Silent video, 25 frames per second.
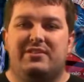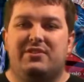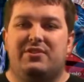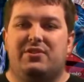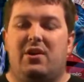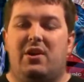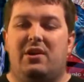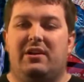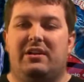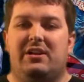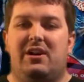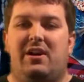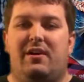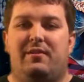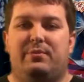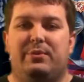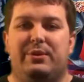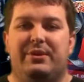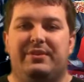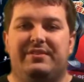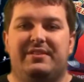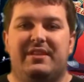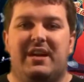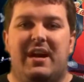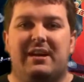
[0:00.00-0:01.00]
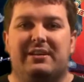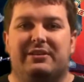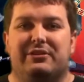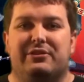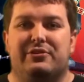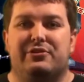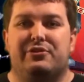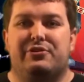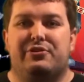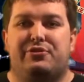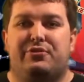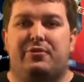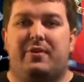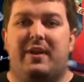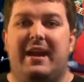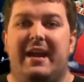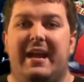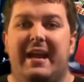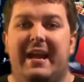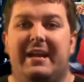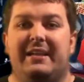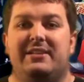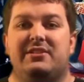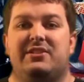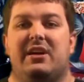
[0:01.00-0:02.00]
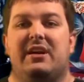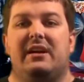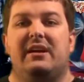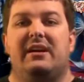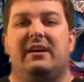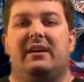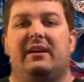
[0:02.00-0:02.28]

starting off with Doctor Strange.